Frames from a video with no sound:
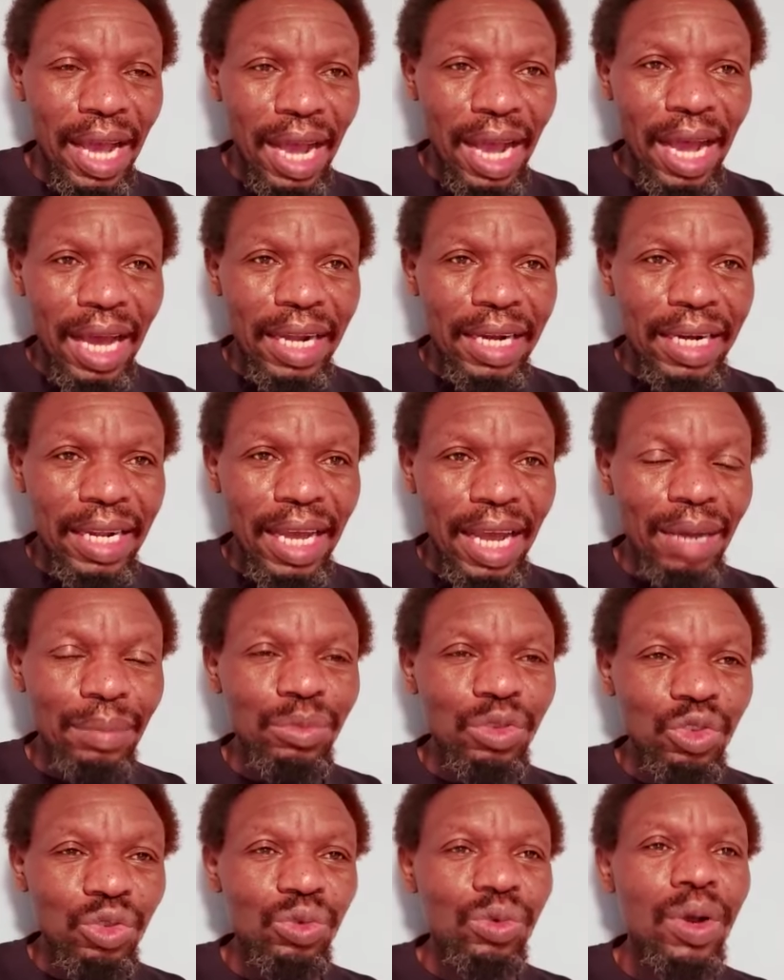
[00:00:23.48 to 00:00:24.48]
and
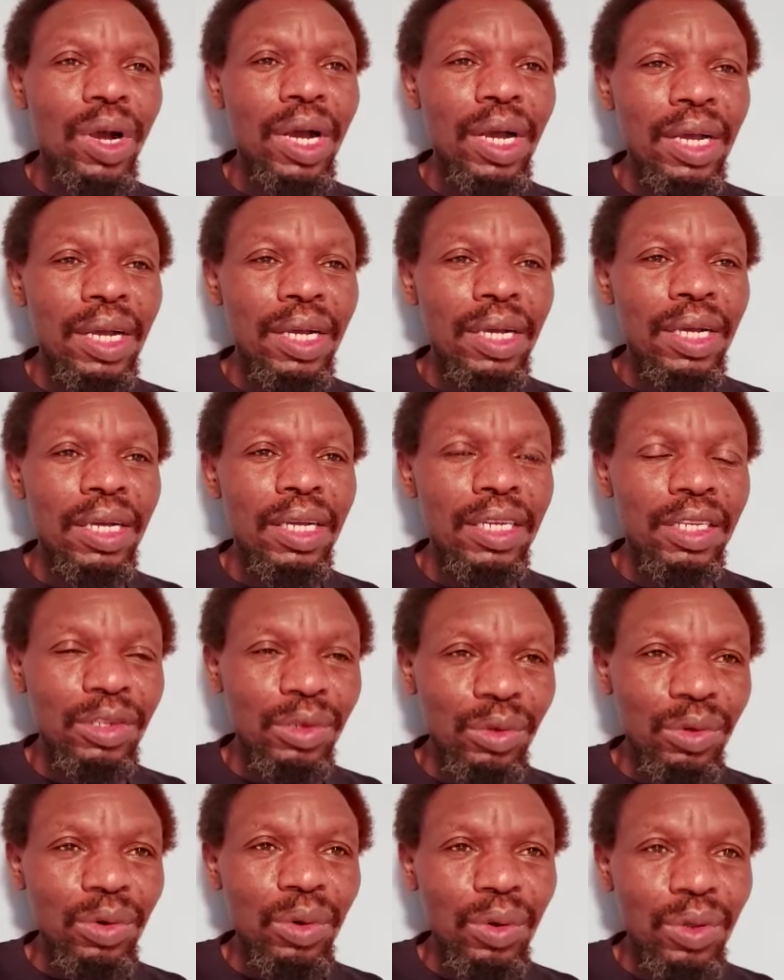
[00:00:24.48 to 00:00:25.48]
I'm sure
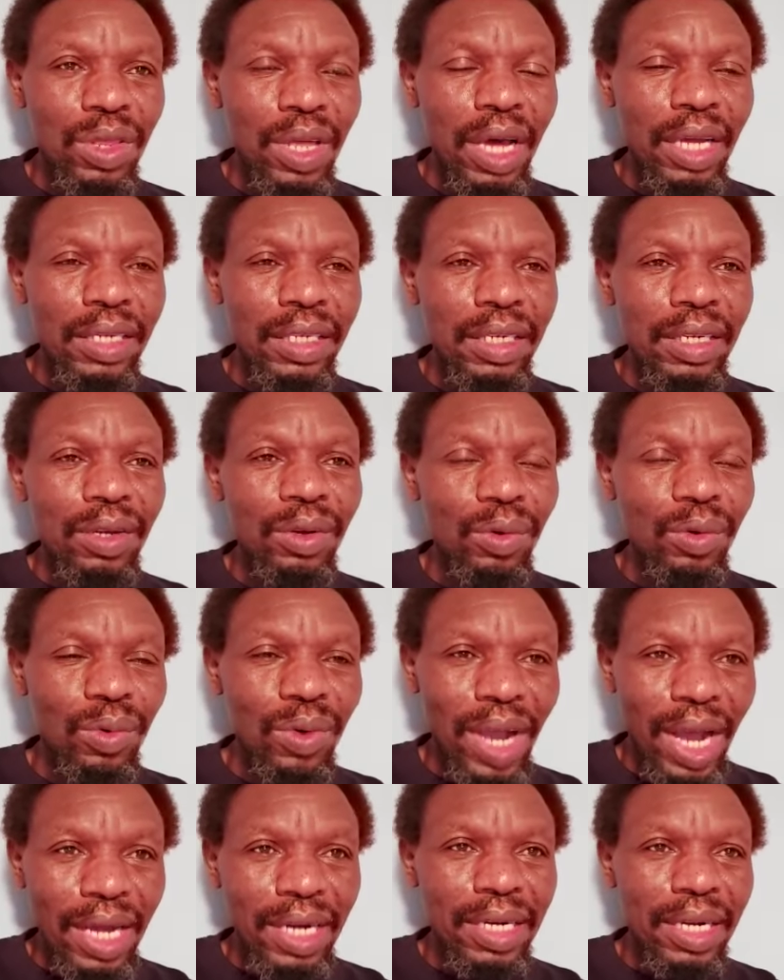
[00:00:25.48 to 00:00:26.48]
you know that
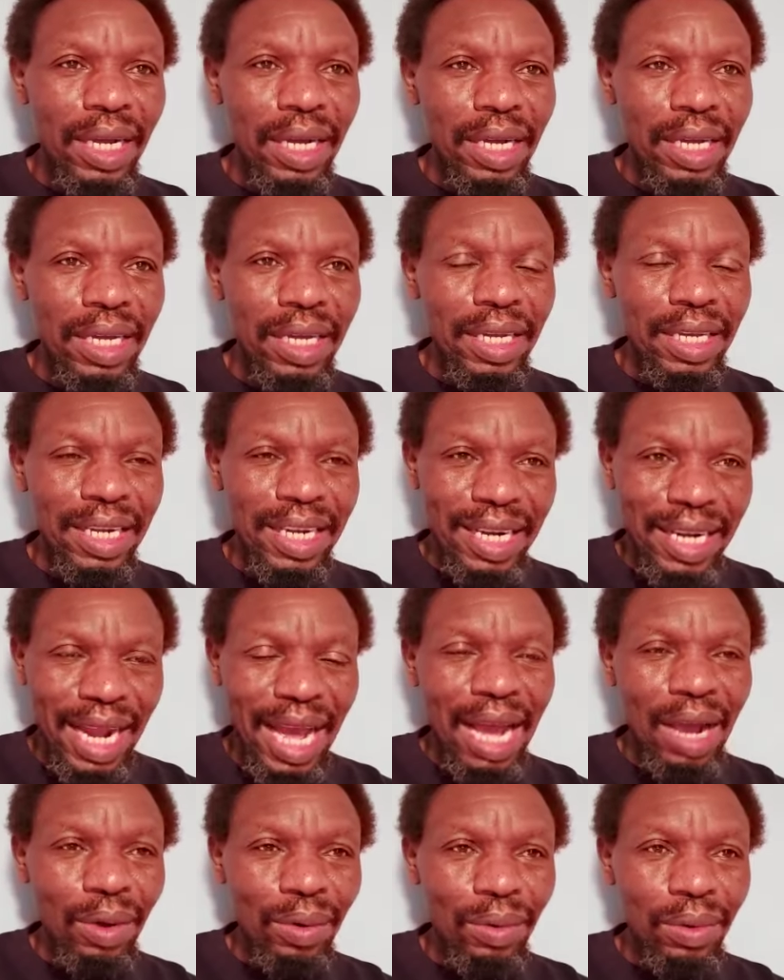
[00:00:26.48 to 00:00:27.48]
Uganda
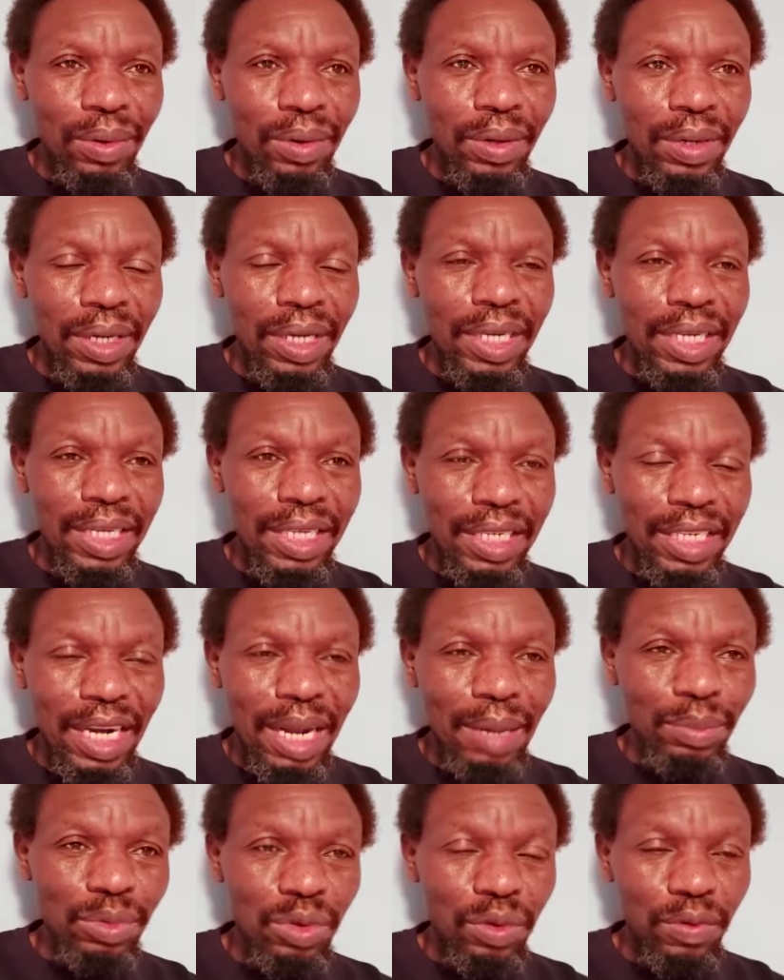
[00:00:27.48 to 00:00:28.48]
now in
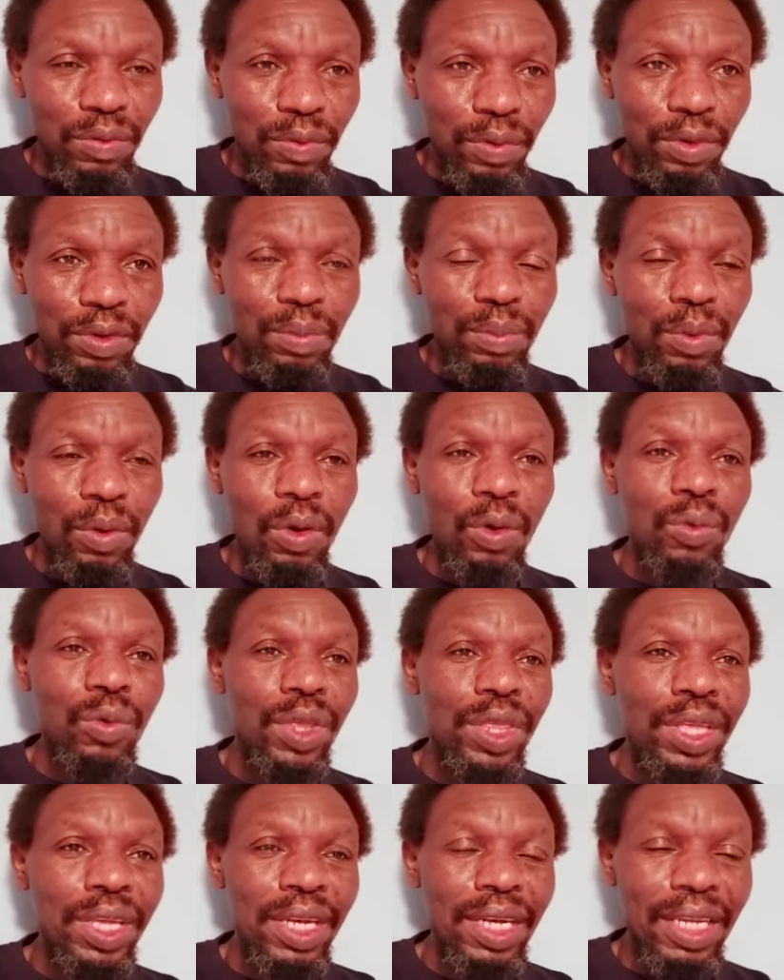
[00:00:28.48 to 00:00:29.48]
terms of football
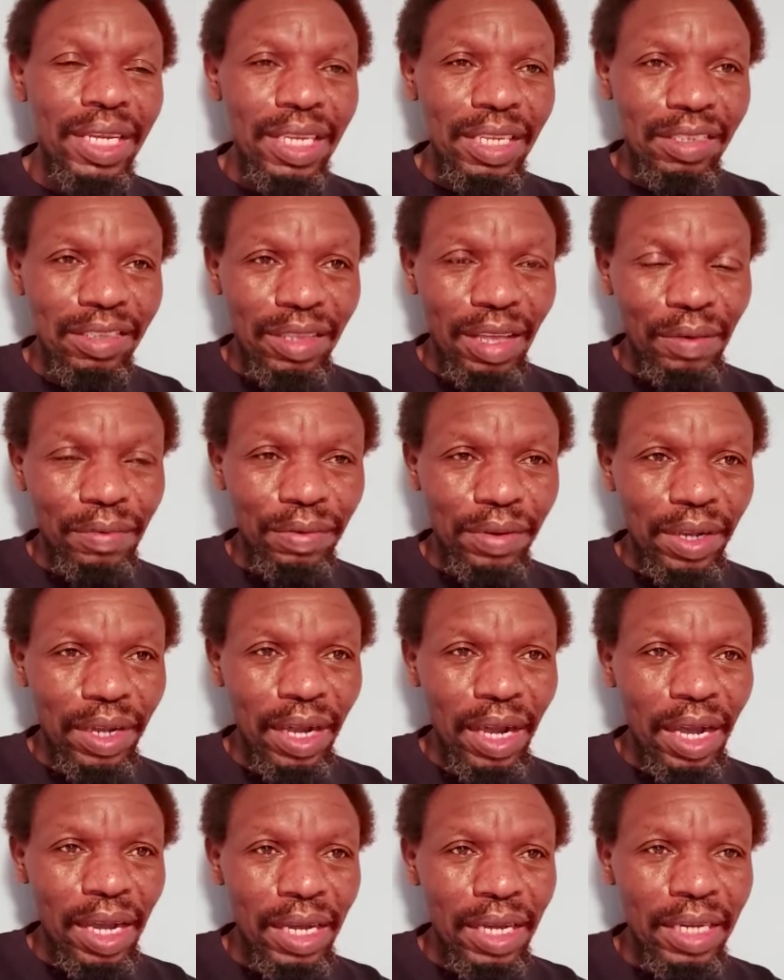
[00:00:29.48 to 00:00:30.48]
within East
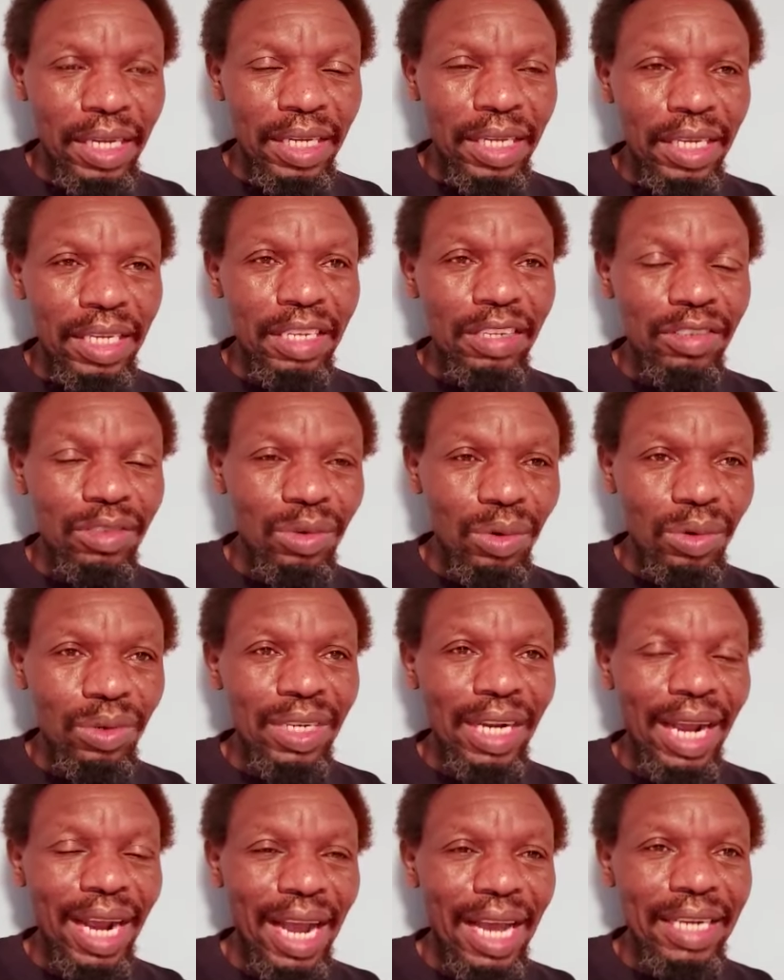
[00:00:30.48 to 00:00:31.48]
Africa is
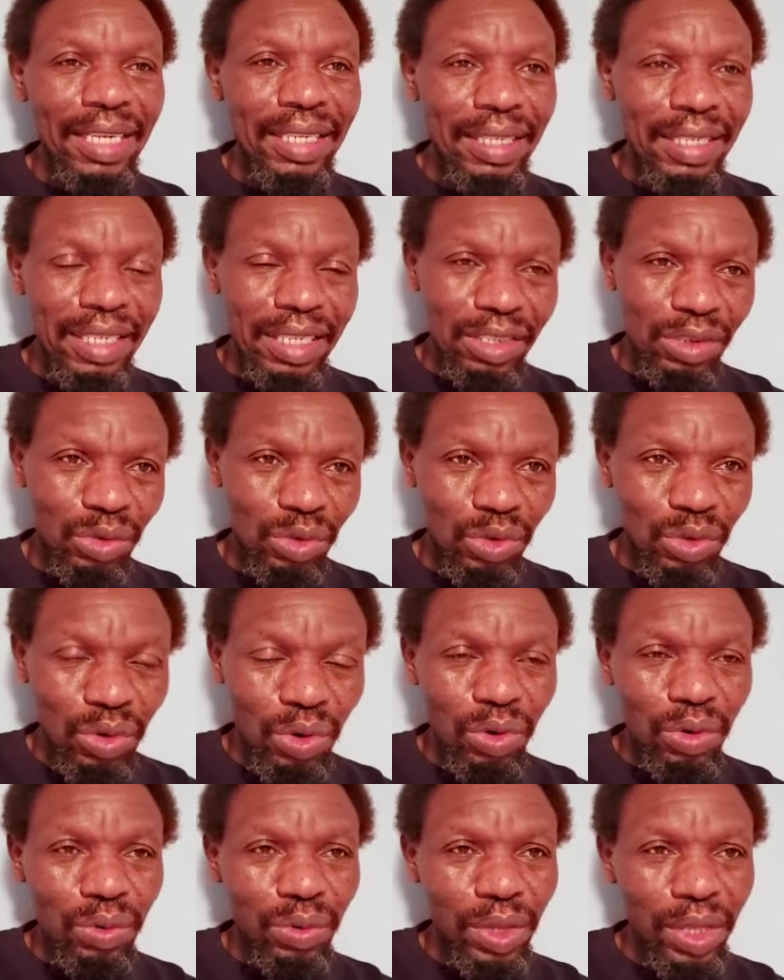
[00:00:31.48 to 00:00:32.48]
not a country to
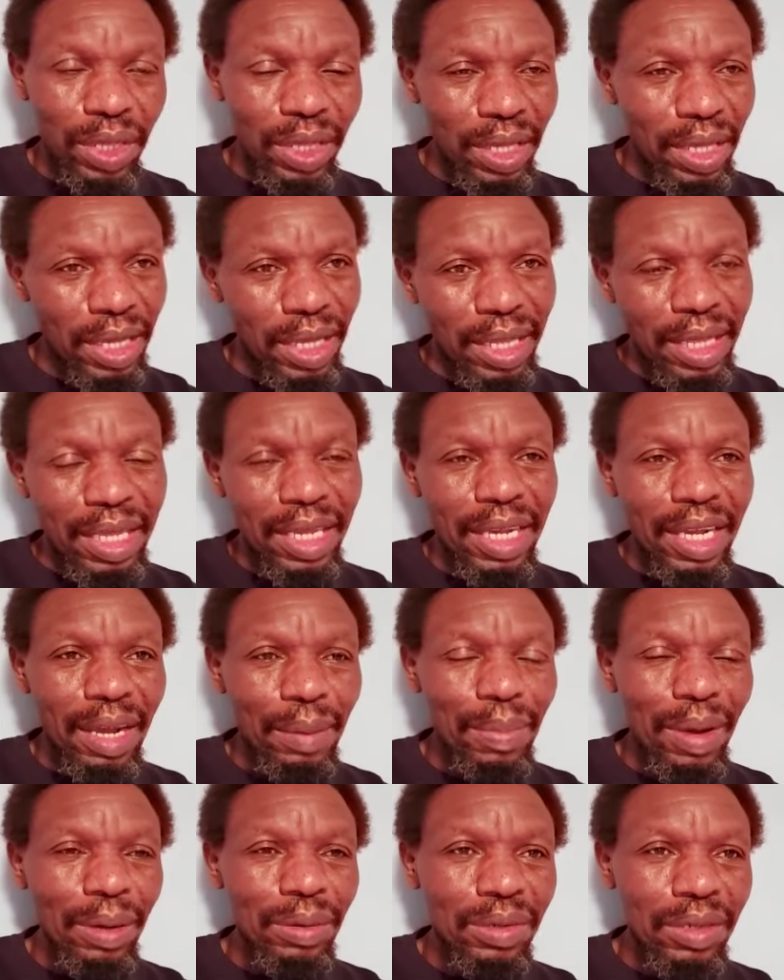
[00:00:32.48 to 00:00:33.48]
joke with. Think
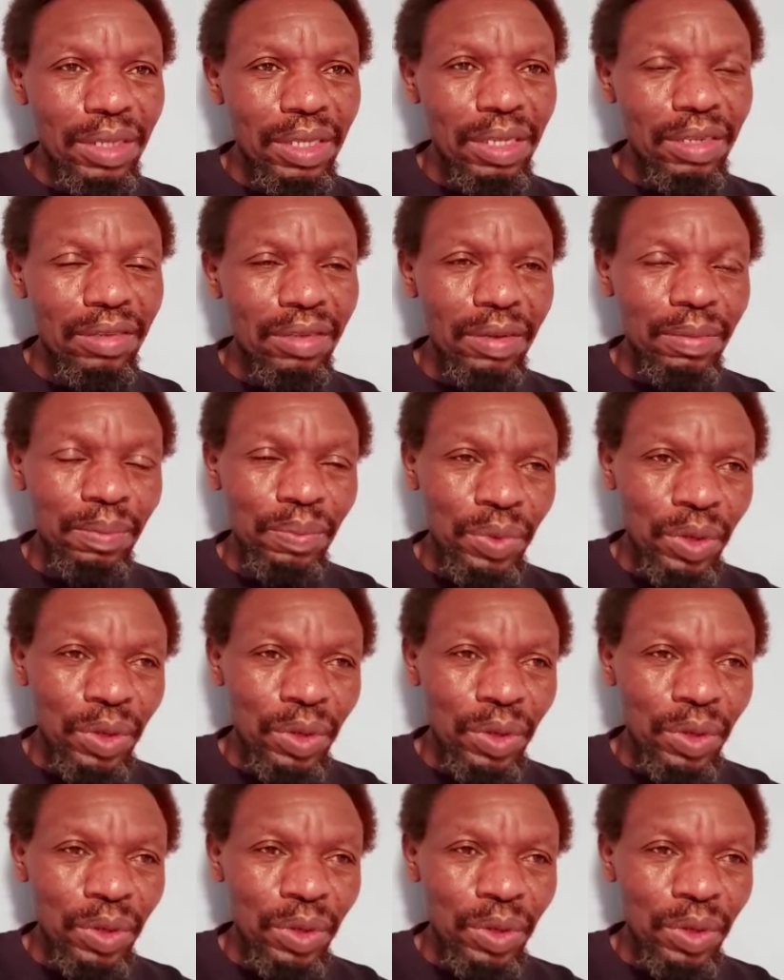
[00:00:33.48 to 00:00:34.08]
about this.